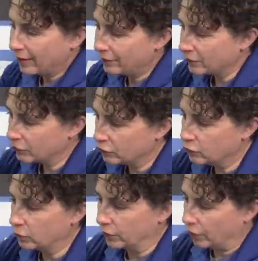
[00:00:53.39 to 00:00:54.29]
that I've got this
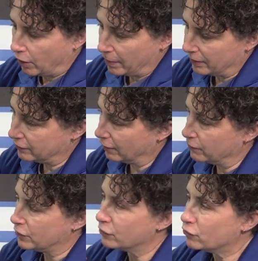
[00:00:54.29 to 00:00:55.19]
used one all by
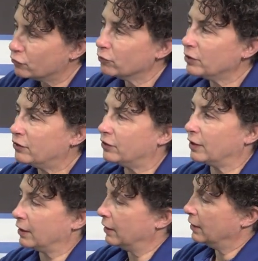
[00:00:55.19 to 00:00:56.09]
itself, you can truly
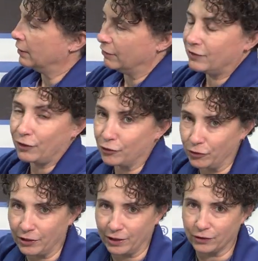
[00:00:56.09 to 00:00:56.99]
see just how
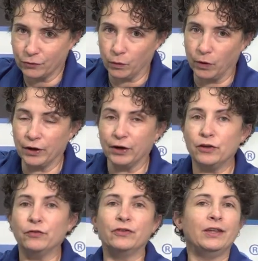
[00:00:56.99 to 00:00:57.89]
dirty it gets for one.
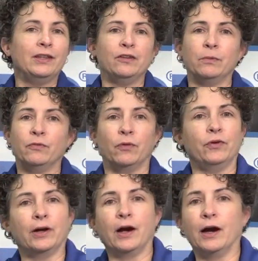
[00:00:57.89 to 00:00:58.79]
You've seen these before
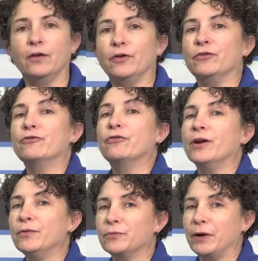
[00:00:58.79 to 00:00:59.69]
in your car. They're in
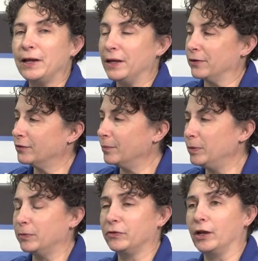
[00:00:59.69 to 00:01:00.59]
front of the radiator. Some
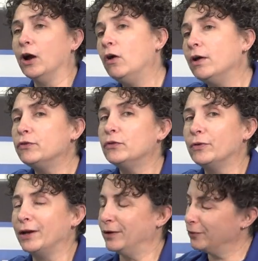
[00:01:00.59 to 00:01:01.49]
people say, oh, I have two
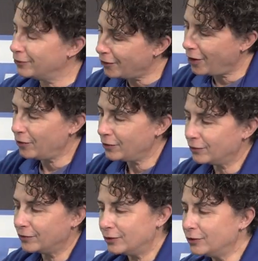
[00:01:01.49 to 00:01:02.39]
radiators. No,
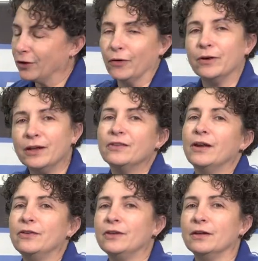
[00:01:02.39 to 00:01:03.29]
you don't. It's
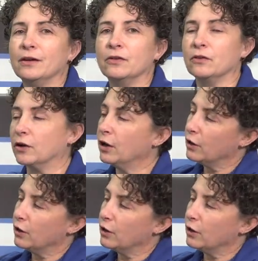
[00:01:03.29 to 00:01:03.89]
an AC condenser.